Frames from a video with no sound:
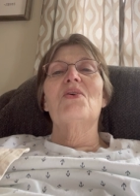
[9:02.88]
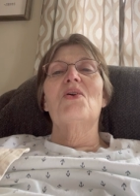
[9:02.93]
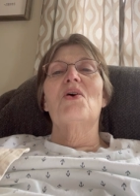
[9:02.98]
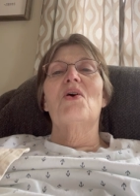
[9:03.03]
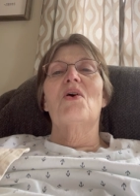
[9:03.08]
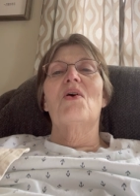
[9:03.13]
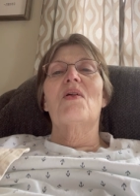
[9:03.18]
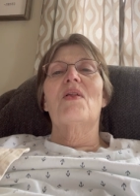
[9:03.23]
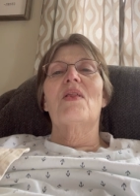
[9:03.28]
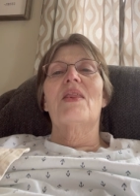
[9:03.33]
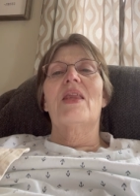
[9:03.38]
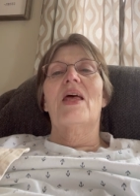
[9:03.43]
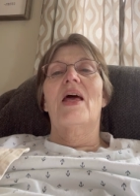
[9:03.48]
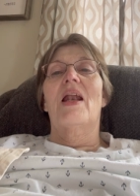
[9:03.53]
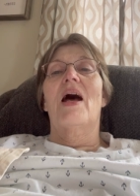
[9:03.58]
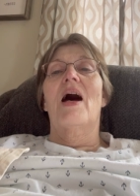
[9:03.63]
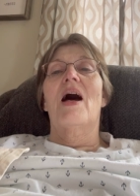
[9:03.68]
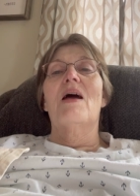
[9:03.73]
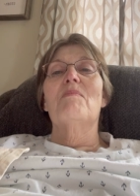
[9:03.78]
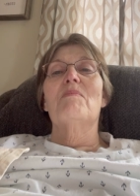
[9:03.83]
know
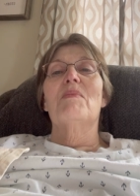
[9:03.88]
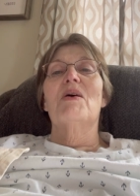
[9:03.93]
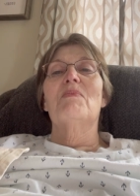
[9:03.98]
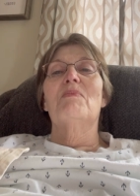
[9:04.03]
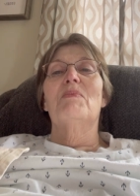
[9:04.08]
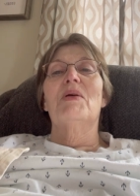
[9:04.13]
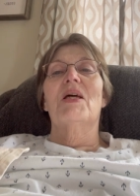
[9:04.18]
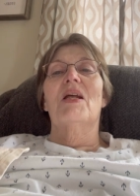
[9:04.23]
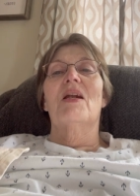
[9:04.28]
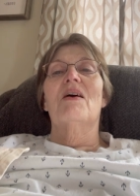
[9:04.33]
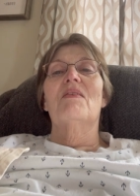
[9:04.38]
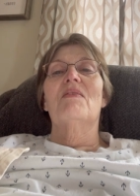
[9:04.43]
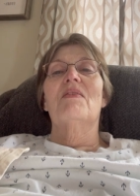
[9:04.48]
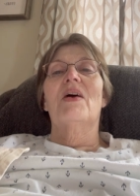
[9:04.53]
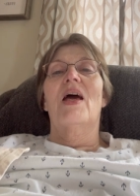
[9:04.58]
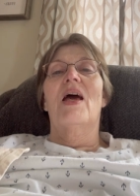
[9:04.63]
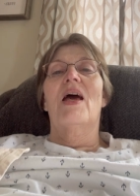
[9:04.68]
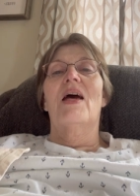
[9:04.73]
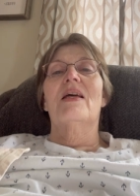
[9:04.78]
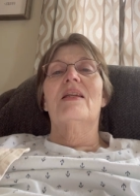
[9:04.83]
that I'm a bit of a
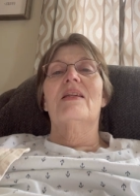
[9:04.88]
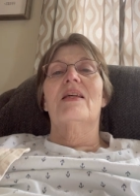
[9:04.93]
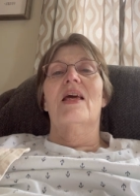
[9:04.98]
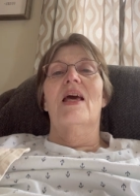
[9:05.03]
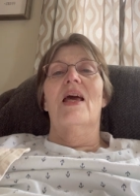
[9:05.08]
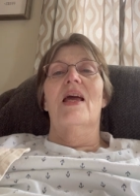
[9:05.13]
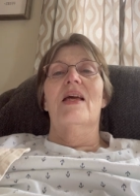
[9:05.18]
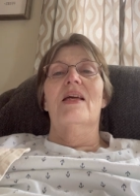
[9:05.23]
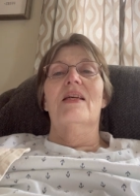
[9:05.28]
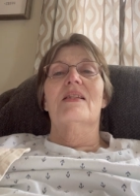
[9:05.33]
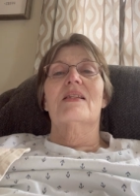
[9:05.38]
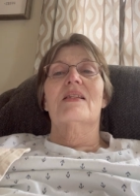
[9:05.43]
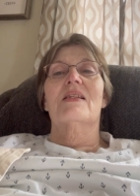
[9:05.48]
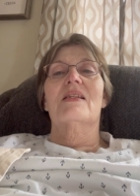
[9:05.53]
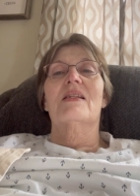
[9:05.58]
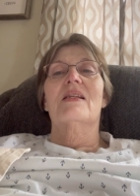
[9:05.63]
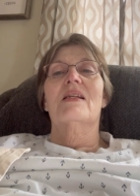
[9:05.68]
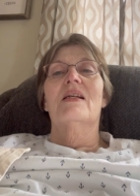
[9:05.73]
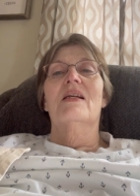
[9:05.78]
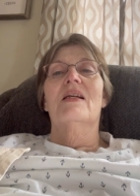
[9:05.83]
head case.
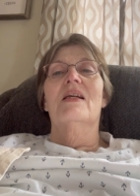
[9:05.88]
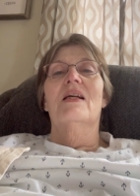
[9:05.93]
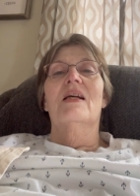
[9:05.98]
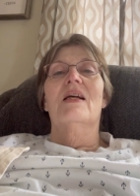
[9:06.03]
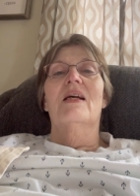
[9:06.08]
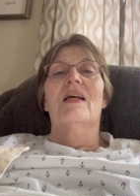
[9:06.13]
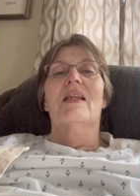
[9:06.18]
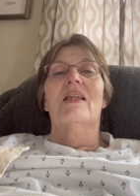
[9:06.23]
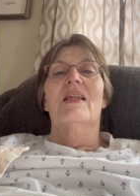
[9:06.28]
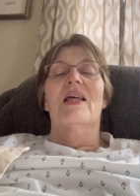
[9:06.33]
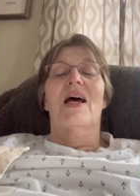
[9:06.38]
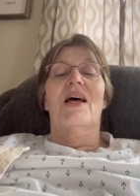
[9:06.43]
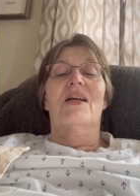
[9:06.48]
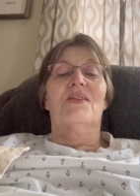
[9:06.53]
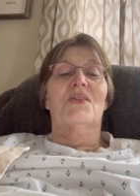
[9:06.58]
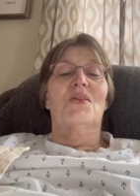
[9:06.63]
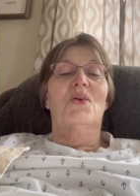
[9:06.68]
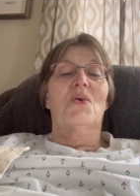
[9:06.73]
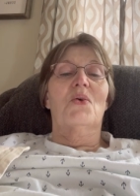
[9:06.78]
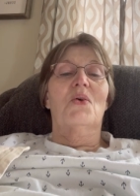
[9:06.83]

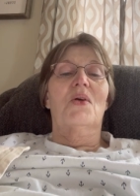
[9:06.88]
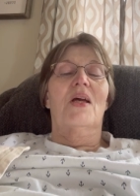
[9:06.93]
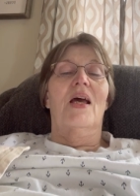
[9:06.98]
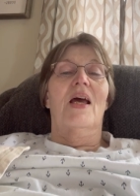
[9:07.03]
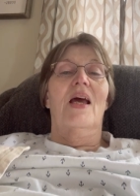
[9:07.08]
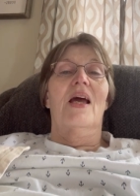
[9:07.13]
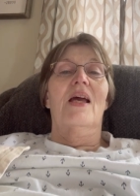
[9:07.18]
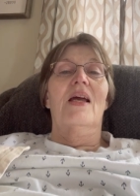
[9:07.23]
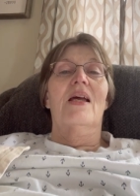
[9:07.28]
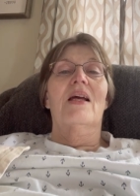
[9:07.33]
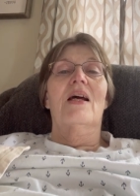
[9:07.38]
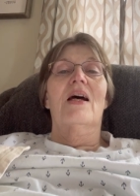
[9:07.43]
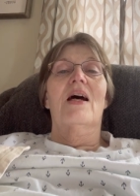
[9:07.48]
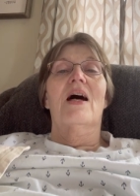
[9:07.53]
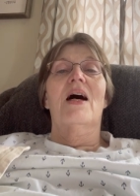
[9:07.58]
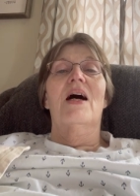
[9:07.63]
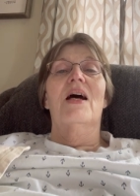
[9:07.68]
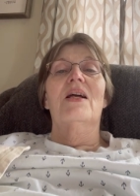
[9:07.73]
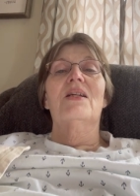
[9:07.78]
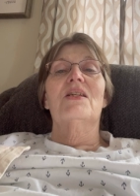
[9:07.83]
That's okay.
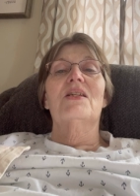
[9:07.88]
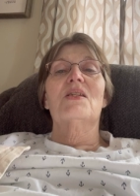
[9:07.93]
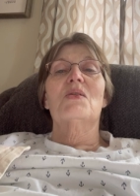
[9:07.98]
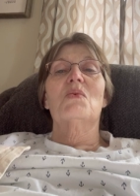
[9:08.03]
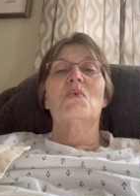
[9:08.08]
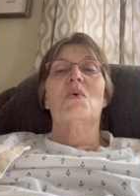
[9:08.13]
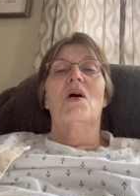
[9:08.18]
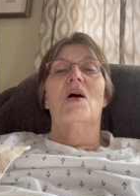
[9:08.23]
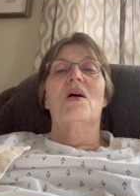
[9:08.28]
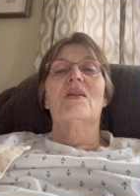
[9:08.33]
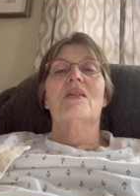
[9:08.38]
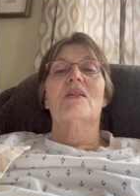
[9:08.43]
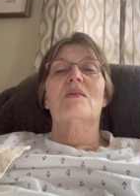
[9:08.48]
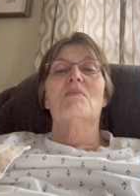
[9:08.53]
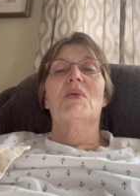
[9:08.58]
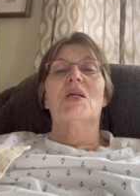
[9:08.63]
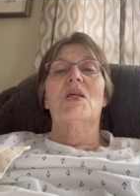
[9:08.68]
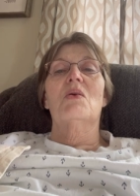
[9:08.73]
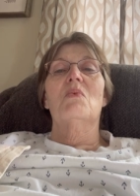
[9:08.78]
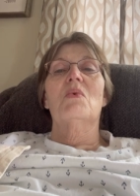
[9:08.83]
I just want to
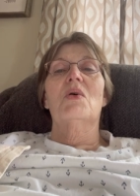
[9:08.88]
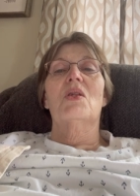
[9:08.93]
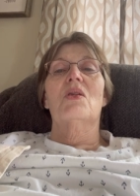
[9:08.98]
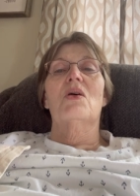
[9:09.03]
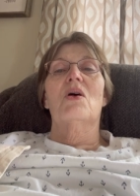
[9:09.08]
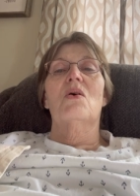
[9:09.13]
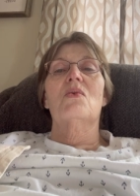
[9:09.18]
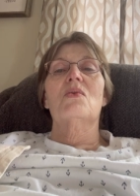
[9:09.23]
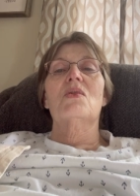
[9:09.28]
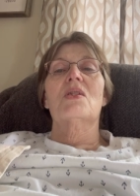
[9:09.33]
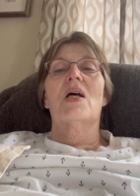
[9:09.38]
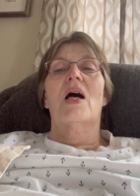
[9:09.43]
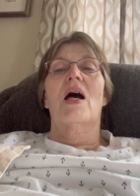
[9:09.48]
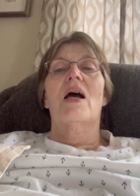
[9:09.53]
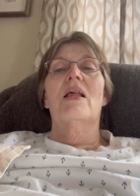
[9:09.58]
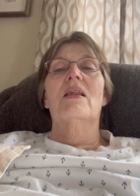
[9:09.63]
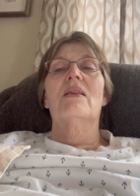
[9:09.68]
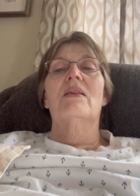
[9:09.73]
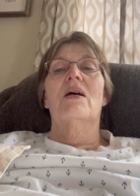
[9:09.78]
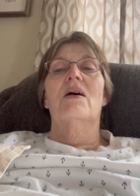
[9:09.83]
be with those
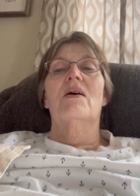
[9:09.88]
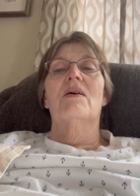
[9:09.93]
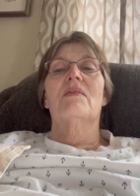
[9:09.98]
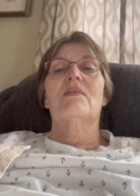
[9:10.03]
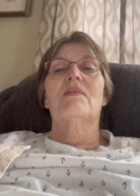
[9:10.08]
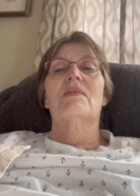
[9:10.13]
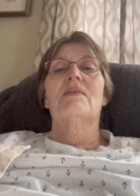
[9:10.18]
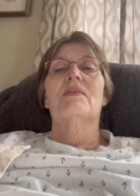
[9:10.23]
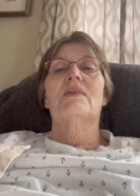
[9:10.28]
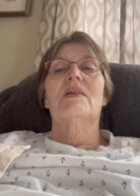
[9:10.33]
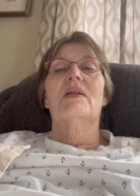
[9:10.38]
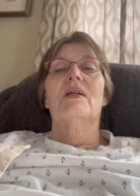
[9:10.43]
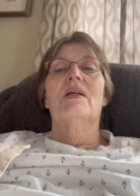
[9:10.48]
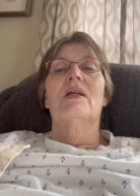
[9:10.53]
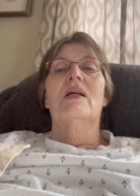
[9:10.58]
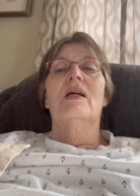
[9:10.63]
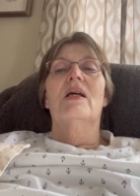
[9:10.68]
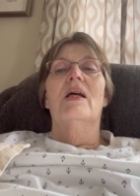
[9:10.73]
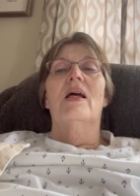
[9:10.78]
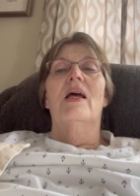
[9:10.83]
I love.
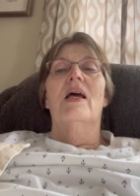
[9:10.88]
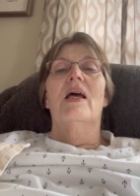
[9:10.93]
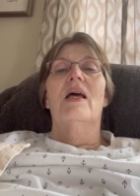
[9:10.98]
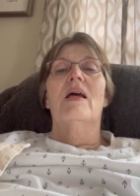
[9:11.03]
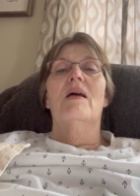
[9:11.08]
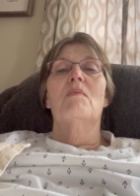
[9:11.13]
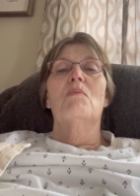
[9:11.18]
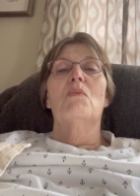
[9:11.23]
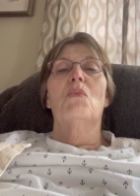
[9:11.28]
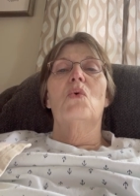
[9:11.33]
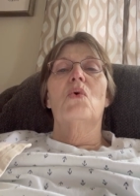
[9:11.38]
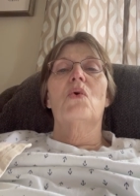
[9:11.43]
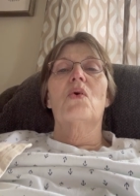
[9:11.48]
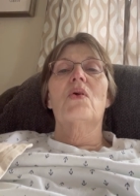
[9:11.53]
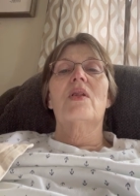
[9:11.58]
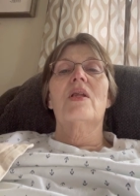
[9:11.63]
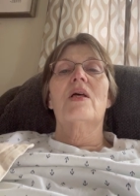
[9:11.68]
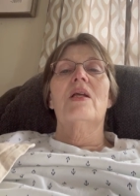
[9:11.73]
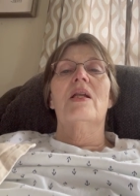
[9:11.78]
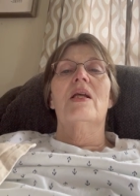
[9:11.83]
And more
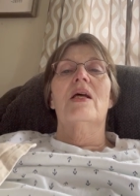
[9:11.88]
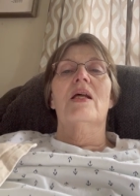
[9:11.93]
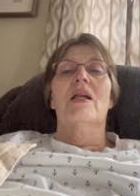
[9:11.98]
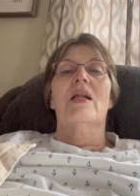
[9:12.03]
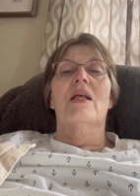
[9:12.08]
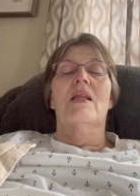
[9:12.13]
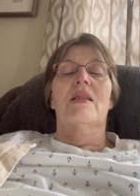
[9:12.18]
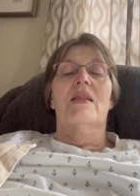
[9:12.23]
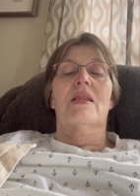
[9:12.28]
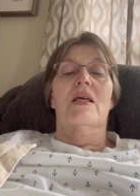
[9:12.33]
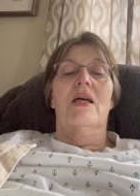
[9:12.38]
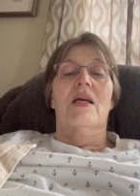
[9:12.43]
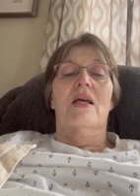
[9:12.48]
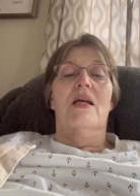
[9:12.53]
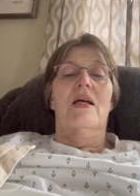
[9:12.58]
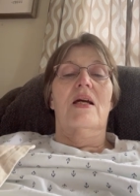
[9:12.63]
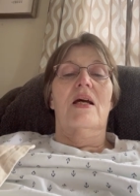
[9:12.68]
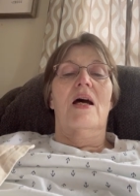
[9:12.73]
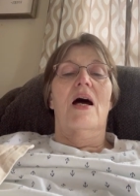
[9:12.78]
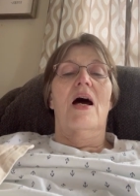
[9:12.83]
than
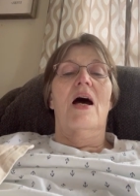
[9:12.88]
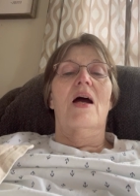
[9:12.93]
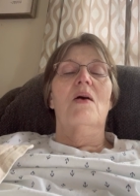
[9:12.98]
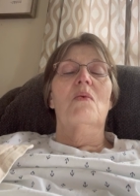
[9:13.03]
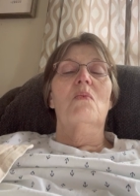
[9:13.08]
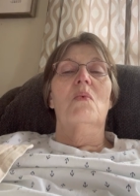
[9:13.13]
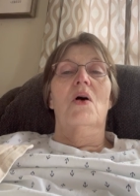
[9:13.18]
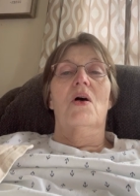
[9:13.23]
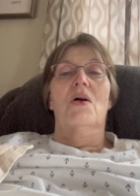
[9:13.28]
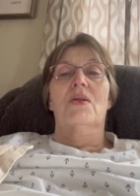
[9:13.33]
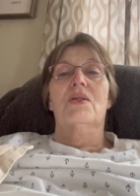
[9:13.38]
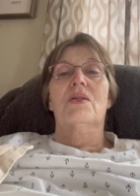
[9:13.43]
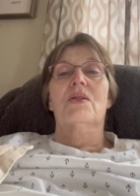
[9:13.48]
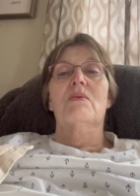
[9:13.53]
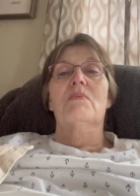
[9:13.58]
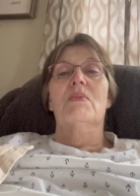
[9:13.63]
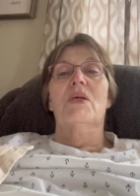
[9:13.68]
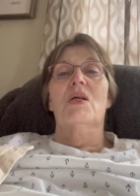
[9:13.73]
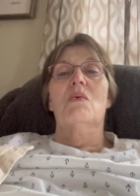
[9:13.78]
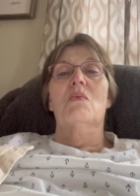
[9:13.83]
anything, I want to
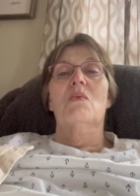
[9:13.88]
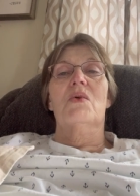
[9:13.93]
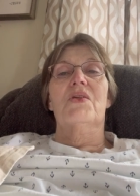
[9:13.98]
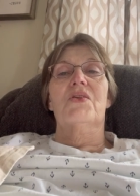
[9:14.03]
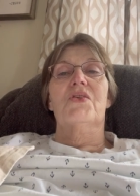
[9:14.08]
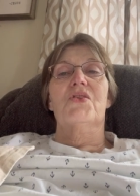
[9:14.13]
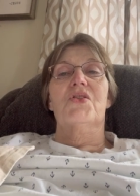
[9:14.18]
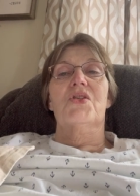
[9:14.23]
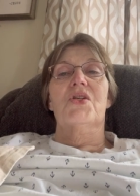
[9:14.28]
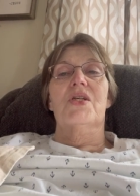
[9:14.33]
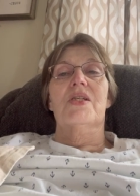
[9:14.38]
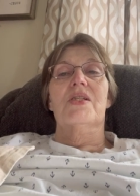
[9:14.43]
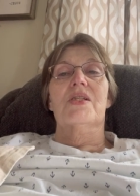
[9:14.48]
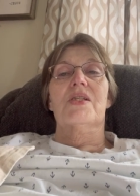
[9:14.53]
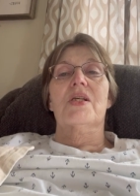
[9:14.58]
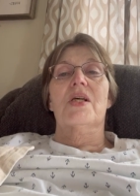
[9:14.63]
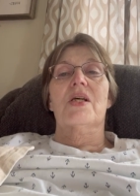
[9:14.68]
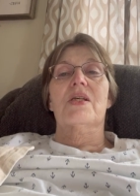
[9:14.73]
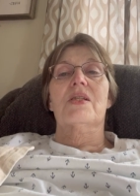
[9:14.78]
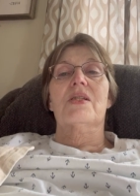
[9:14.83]
be with
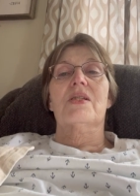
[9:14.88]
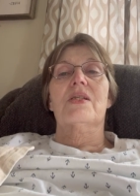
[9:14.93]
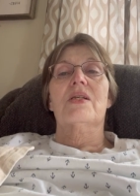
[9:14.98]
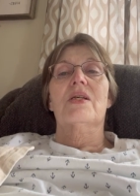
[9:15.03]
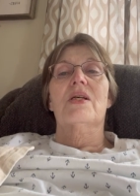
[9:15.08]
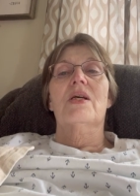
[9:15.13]
Jesus.